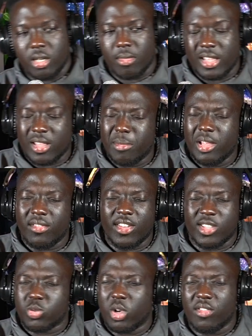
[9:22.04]
him. I believe he
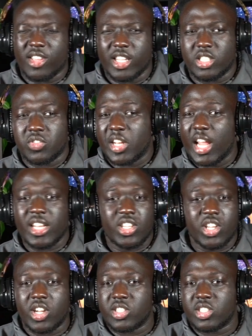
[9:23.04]
had 12 catches for 90
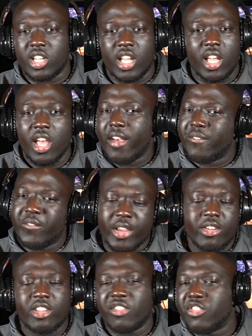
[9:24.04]
yards today.
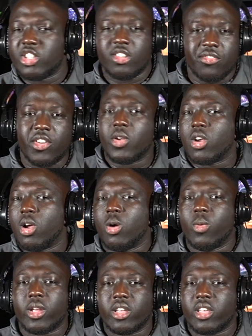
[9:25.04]
Very efficient, very
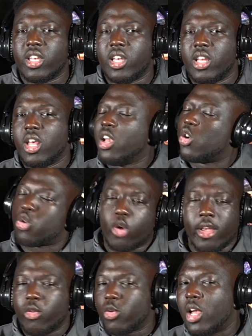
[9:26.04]
hard-working kid.
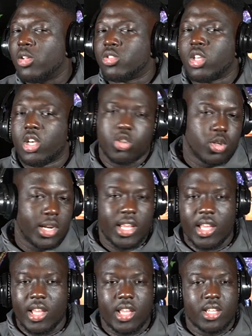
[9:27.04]
Great routes, great
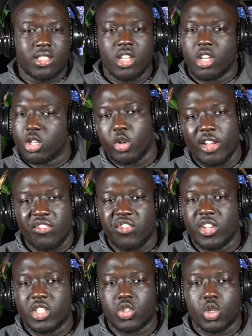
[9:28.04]
hands, great
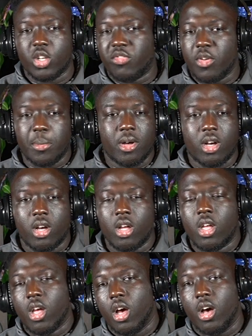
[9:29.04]
finish on the football.
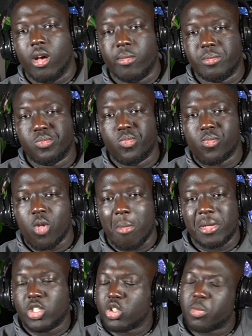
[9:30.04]

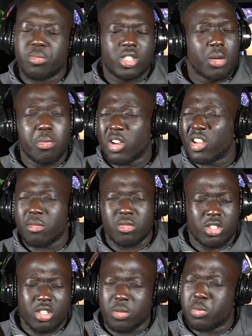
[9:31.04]
But
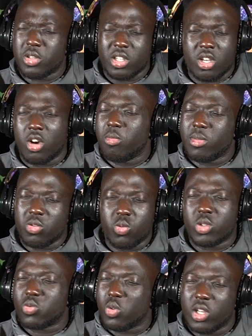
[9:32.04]
Jabri Coleman
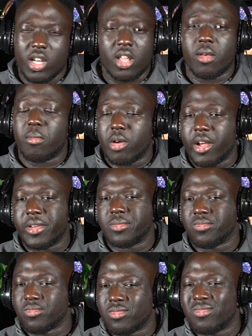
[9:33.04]
was one of them, bro.
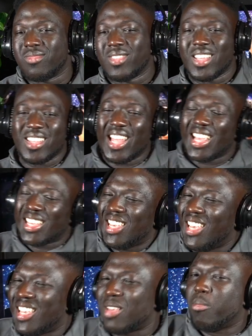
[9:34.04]
That
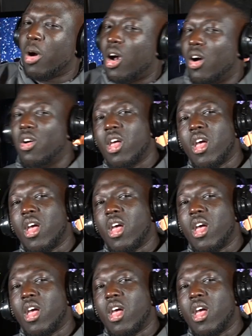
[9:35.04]
kid can ball.